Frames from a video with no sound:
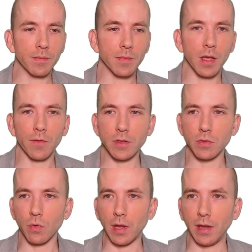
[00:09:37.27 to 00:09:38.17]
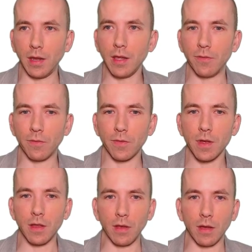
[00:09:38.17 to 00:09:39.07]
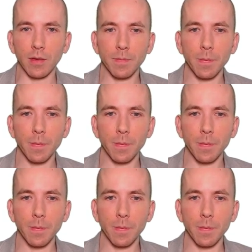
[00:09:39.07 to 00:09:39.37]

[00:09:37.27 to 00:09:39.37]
if I scroll down even further,